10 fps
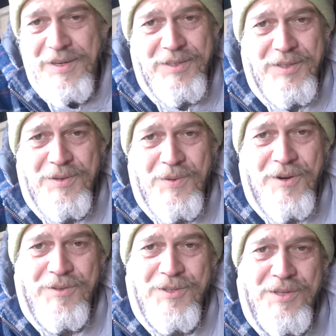I don't know
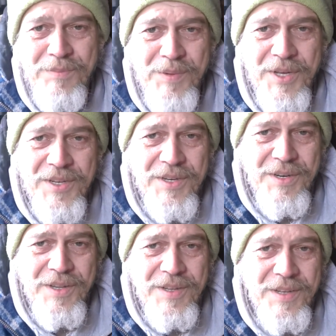where it's going to be in
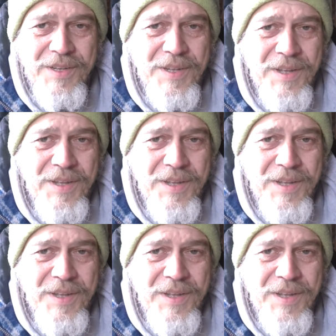another,